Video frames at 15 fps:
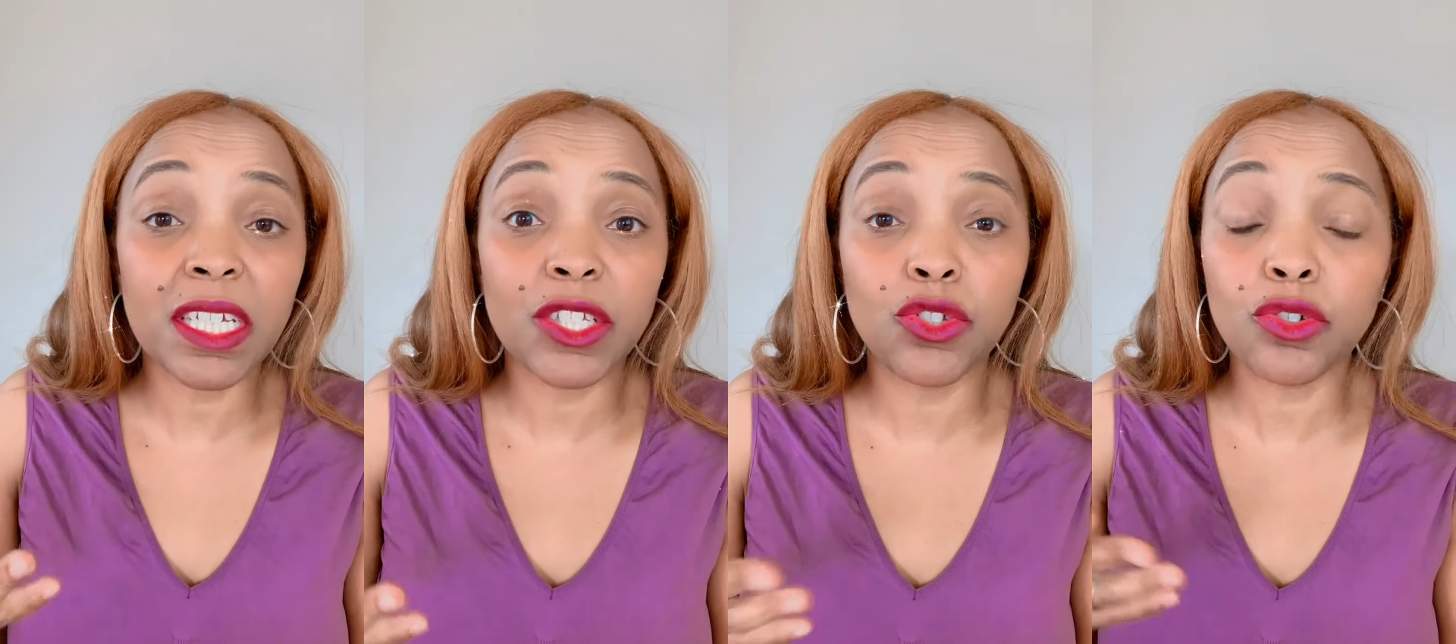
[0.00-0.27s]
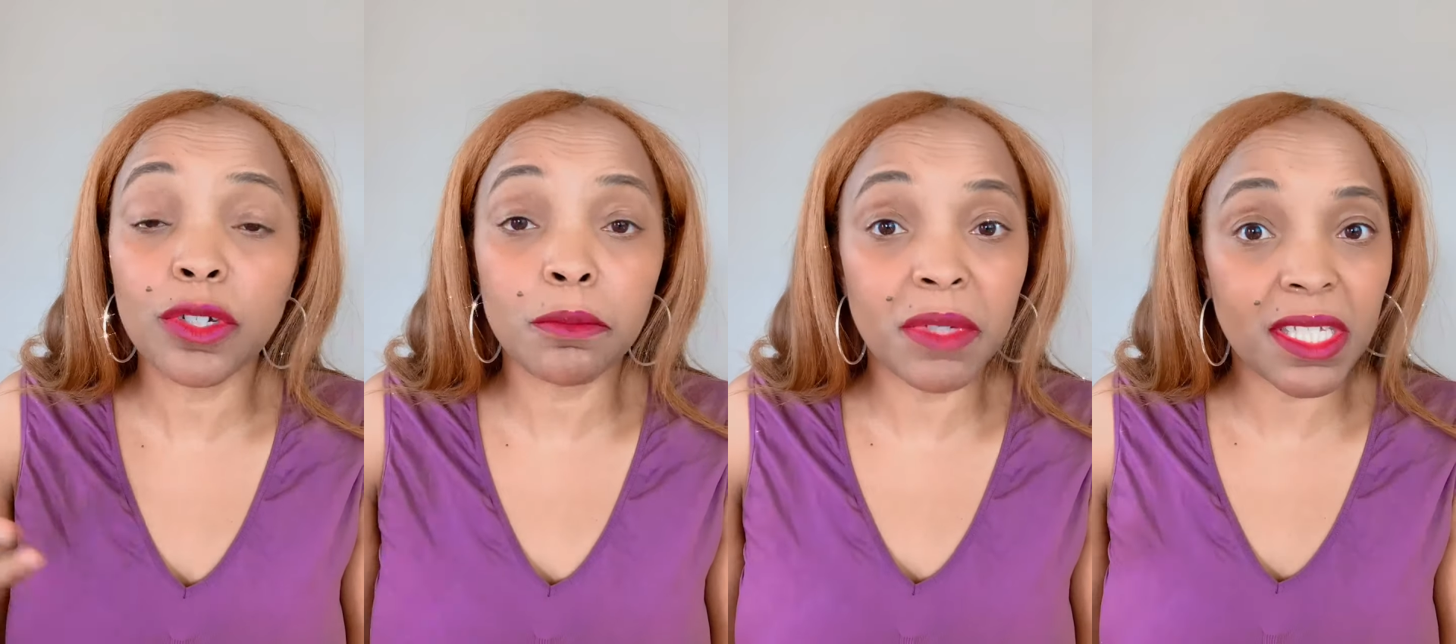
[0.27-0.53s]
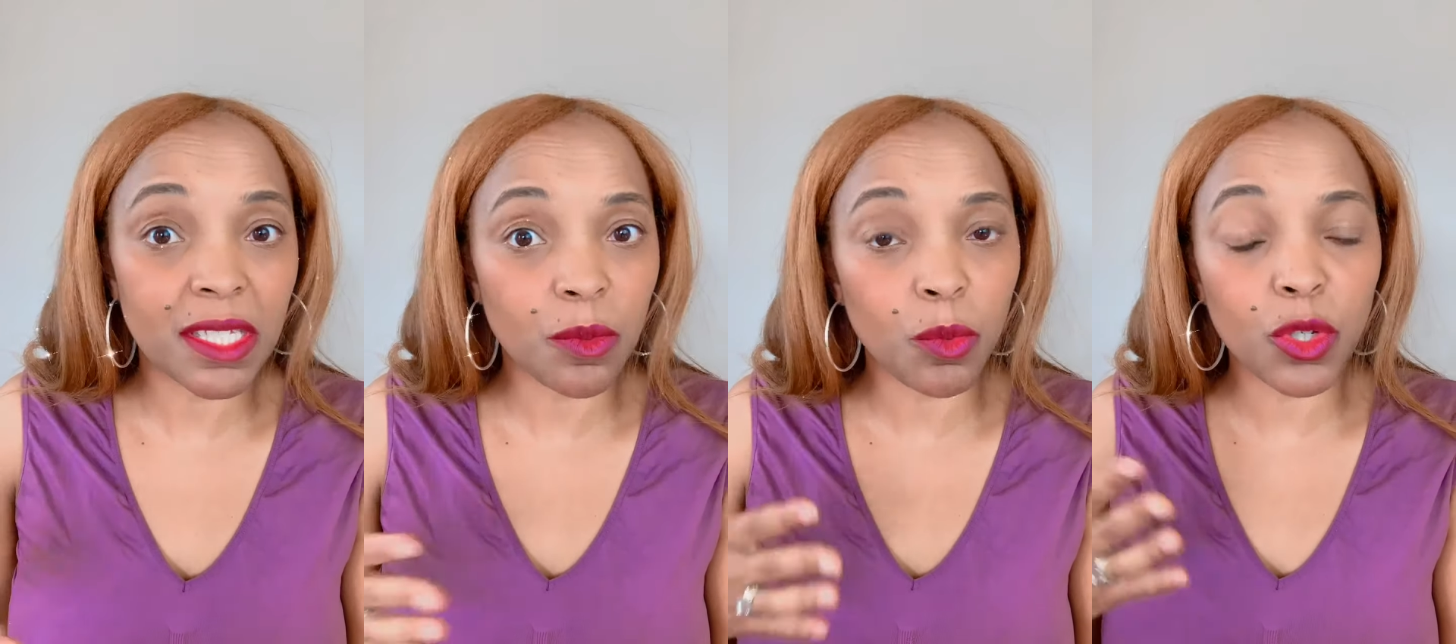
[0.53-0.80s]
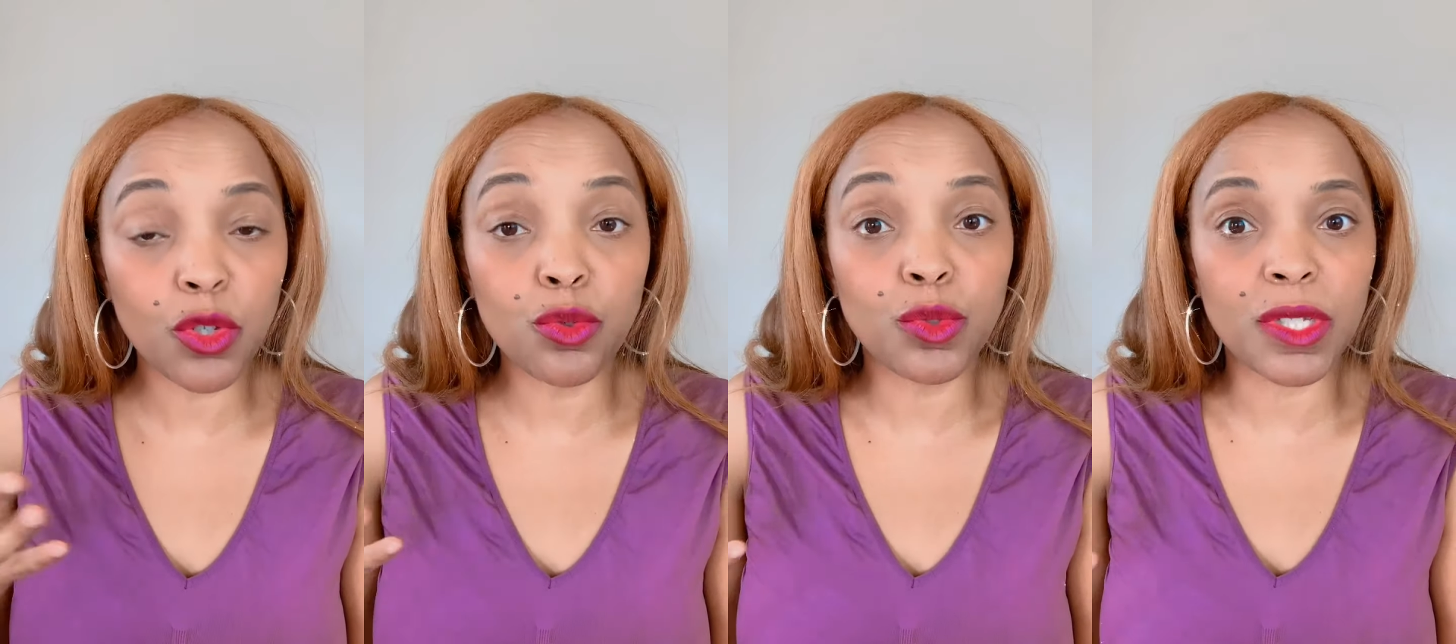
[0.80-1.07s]
you can meet someone
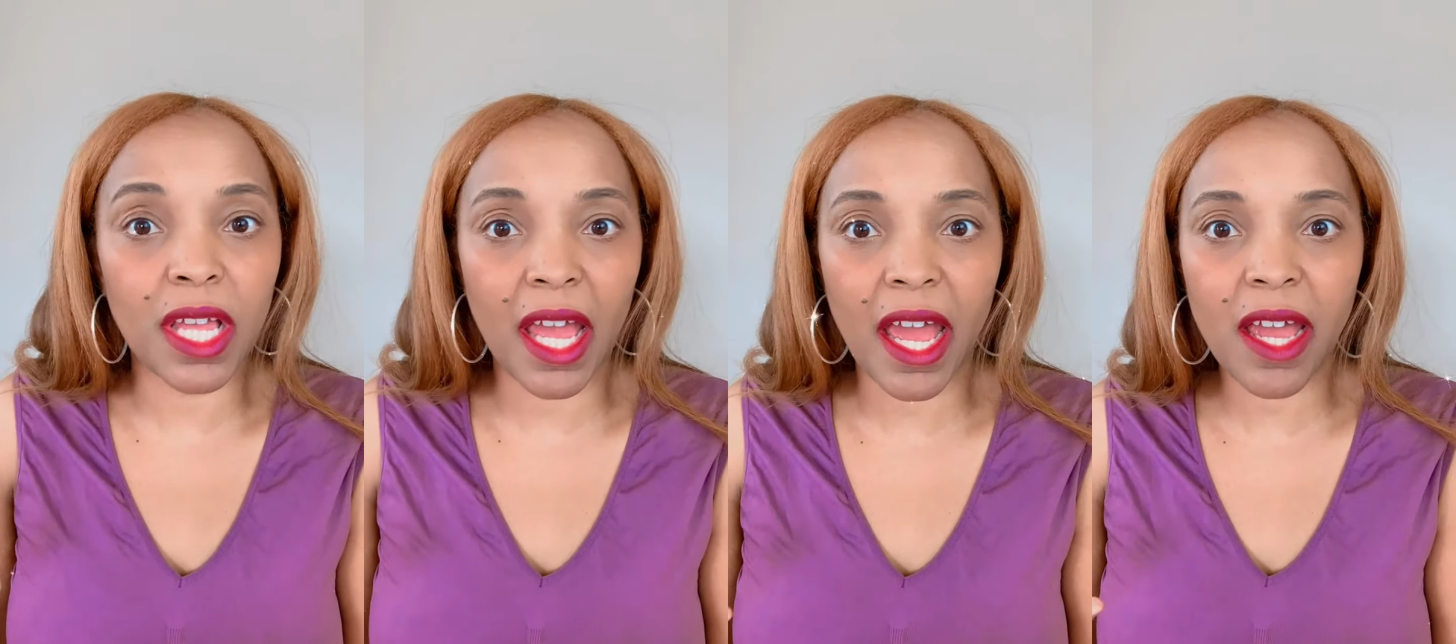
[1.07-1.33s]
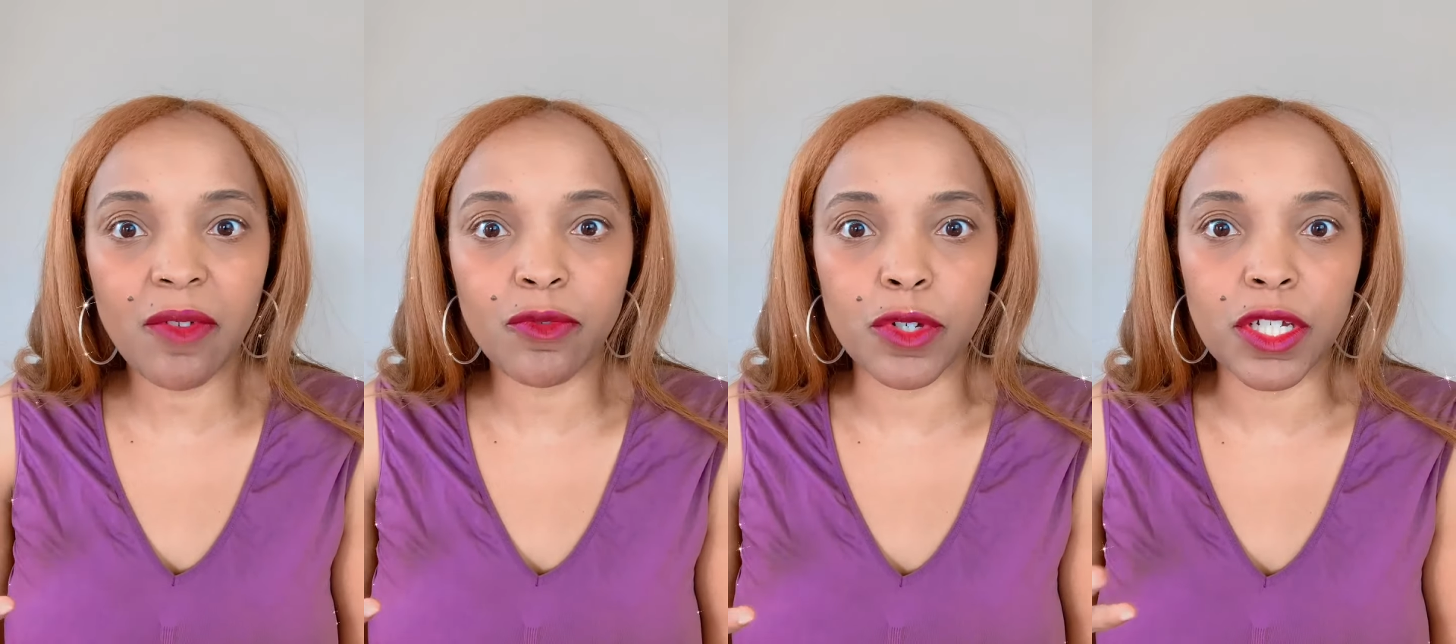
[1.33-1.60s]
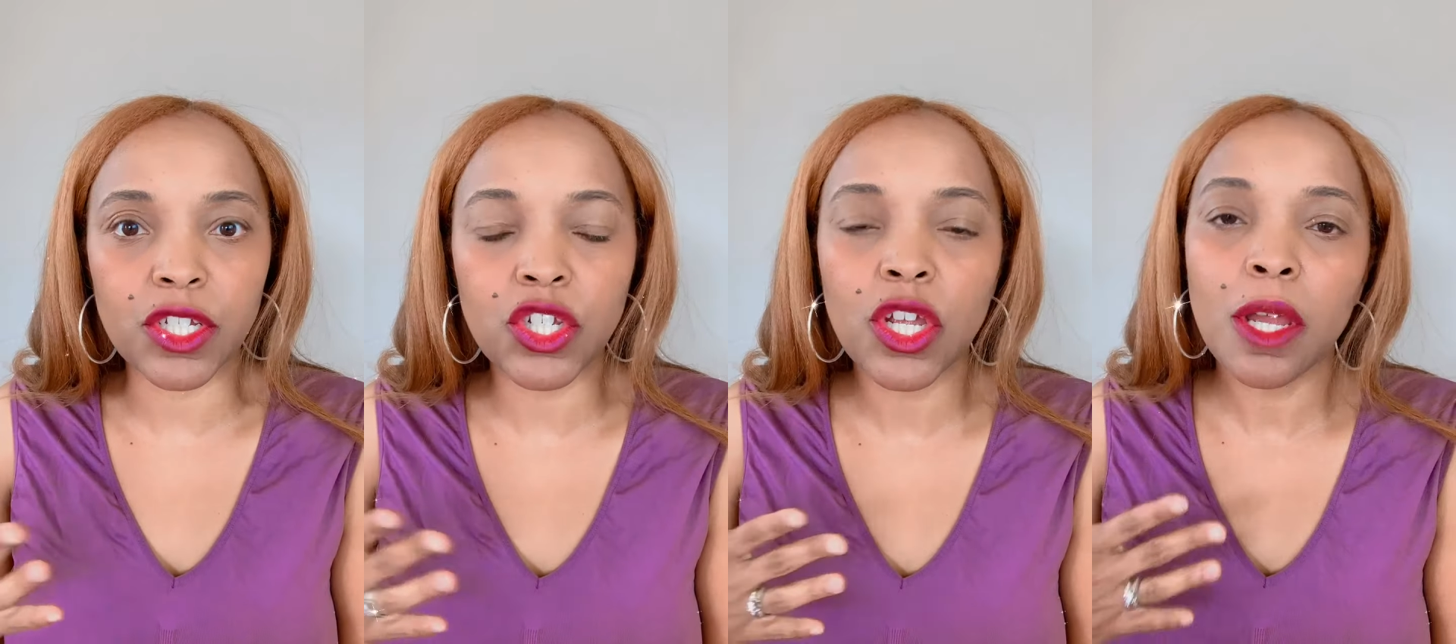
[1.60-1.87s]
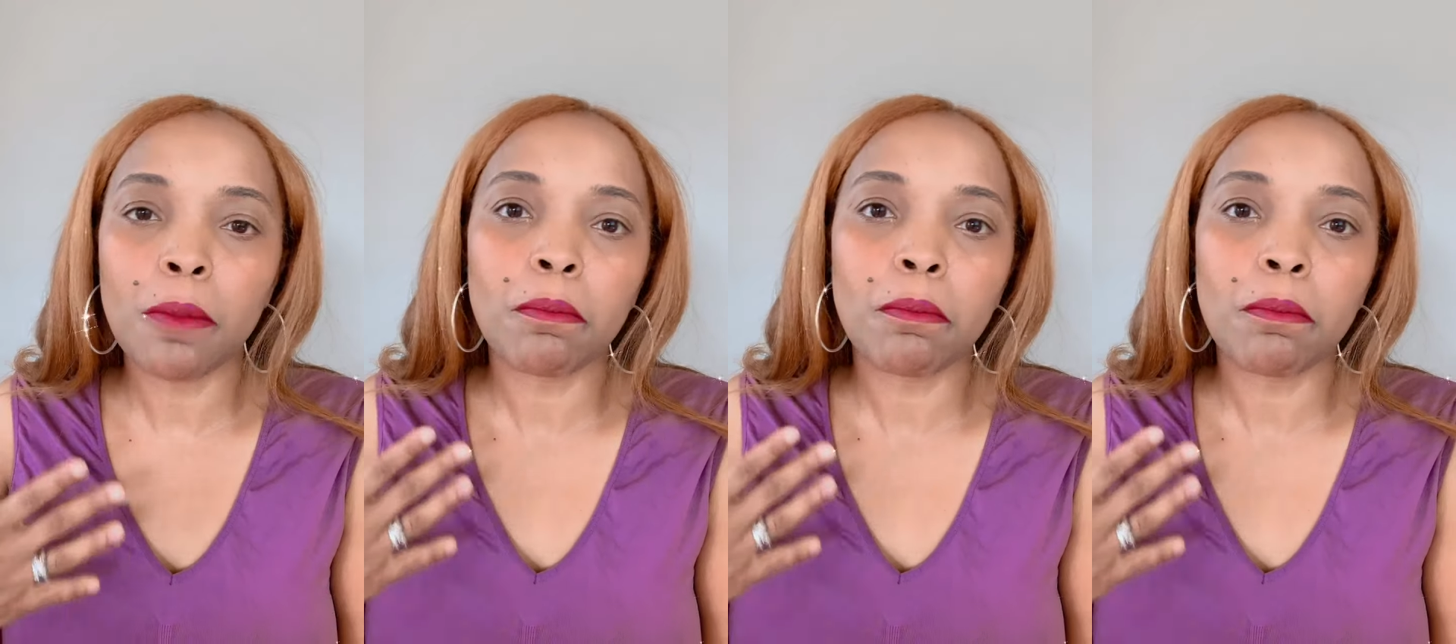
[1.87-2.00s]
who's average,